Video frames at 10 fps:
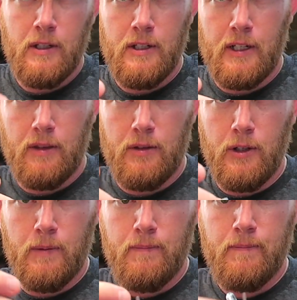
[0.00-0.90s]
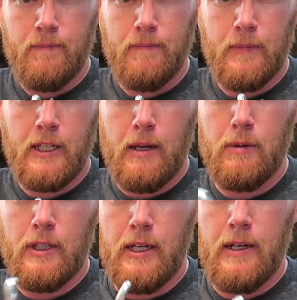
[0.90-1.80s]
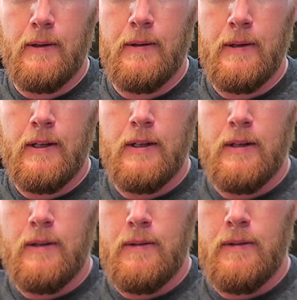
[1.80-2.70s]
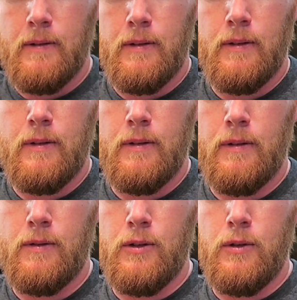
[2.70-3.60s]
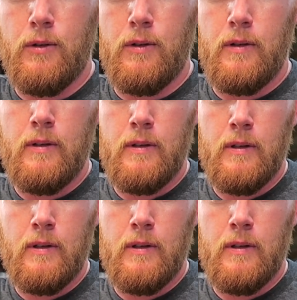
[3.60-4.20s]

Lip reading: stick it through the cable tie, through.